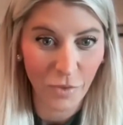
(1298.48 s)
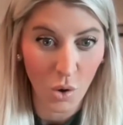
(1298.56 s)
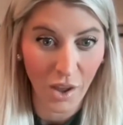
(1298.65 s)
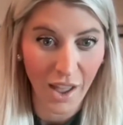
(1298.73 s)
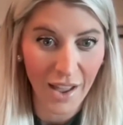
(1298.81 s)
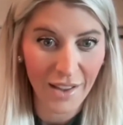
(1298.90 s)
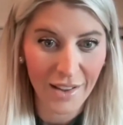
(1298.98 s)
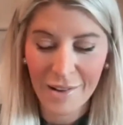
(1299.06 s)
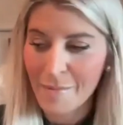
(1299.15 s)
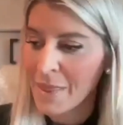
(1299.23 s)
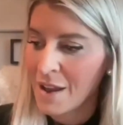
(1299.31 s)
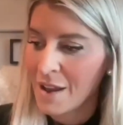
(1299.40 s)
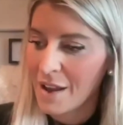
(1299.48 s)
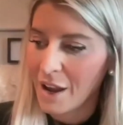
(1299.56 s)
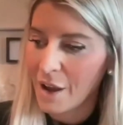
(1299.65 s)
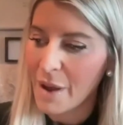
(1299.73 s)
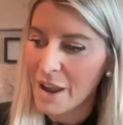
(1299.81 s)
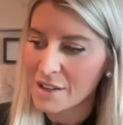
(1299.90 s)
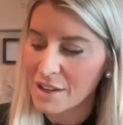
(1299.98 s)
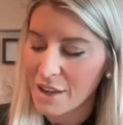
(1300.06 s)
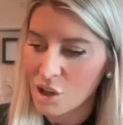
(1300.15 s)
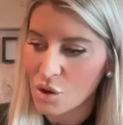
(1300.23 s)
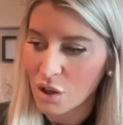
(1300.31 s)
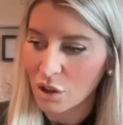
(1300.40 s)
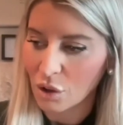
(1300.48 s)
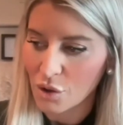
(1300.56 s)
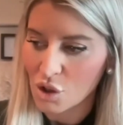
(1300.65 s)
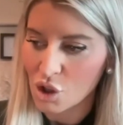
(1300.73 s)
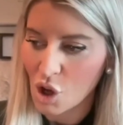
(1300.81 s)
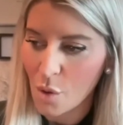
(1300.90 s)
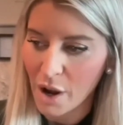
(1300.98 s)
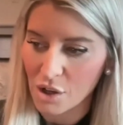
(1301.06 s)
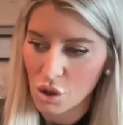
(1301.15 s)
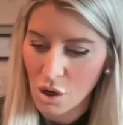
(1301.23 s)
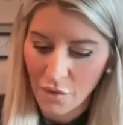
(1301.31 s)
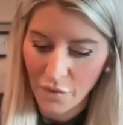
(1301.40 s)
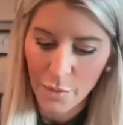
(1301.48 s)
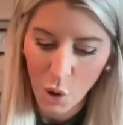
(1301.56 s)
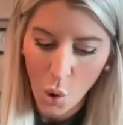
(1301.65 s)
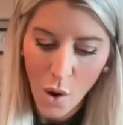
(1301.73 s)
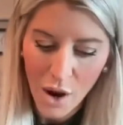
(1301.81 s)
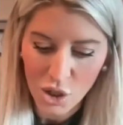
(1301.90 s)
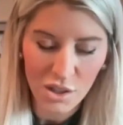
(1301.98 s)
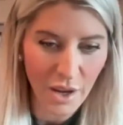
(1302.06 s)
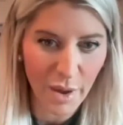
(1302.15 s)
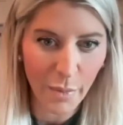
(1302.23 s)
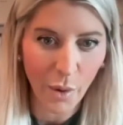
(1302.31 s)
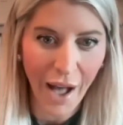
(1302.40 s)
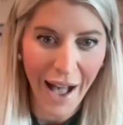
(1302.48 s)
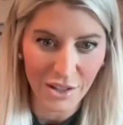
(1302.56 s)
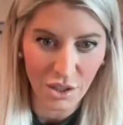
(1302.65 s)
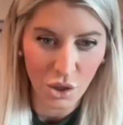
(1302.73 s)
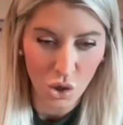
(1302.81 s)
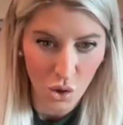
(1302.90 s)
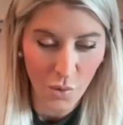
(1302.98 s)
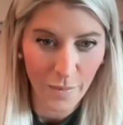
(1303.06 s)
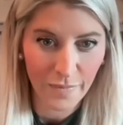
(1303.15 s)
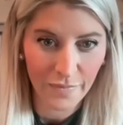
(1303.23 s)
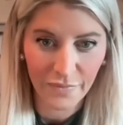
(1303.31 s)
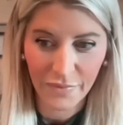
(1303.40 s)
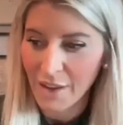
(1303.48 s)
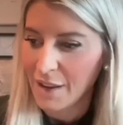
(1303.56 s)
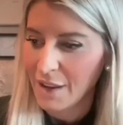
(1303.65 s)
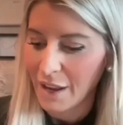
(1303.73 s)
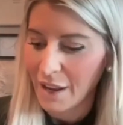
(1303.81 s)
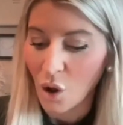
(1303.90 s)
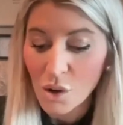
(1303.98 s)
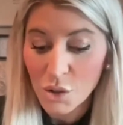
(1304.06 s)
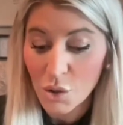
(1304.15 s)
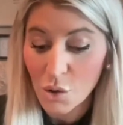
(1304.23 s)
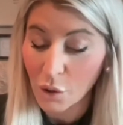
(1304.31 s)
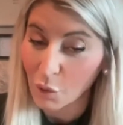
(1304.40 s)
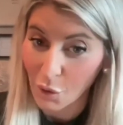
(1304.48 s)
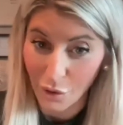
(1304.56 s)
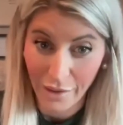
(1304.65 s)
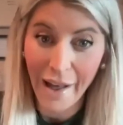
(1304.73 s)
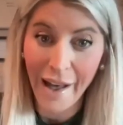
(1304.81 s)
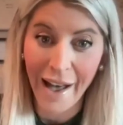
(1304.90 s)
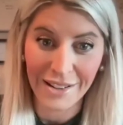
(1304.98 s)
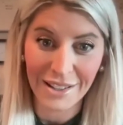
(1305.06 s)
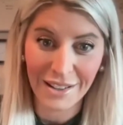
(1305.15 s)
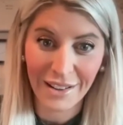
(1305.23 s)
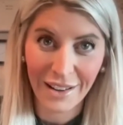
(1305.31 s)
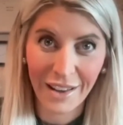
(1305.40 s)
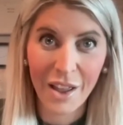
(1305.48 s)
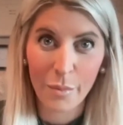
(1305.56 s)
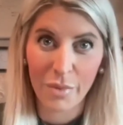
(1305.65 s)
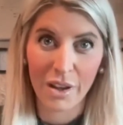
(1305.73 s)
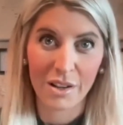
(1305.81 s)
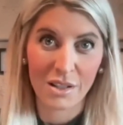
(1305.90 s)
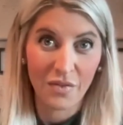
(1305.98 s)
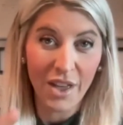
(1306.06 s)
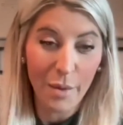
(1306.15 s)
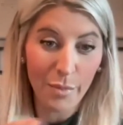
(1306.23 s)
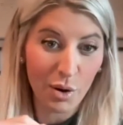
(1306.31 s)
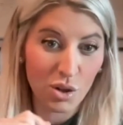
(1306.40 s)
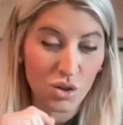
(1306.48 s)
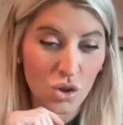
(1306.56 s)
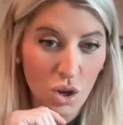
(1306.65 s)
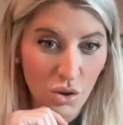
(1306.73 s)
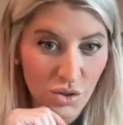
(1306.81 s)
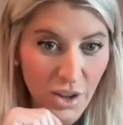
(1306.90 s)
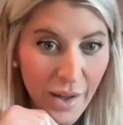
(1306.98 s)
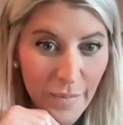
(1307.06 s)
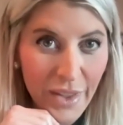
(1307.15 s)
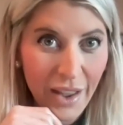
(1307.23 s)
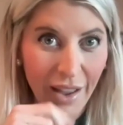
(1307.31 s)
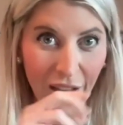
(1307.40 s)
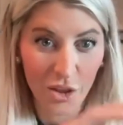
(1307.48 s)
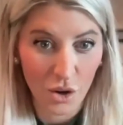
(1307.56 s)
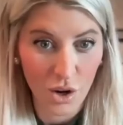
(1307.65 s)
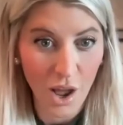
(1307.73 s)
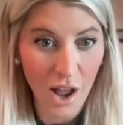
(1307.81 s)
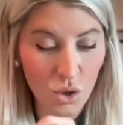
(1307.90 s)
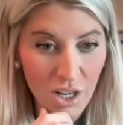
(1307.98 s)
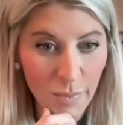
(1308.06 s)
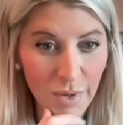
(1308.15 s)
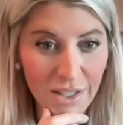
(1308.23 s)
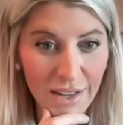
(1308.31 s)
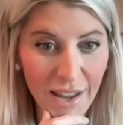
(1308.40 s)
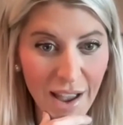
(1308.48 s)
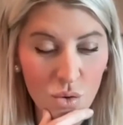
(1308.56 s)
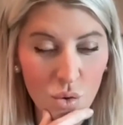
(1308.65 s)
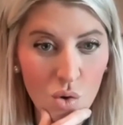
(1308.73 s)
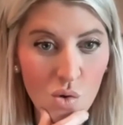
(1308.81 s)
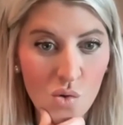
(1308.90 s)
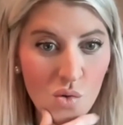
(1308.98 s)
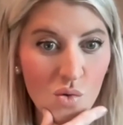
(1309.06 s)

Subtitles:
Okay? Amazing that you can learn so much from the questions that people ask you. And also, you can learn a lot because if that person shows up and they're not dressed business casual,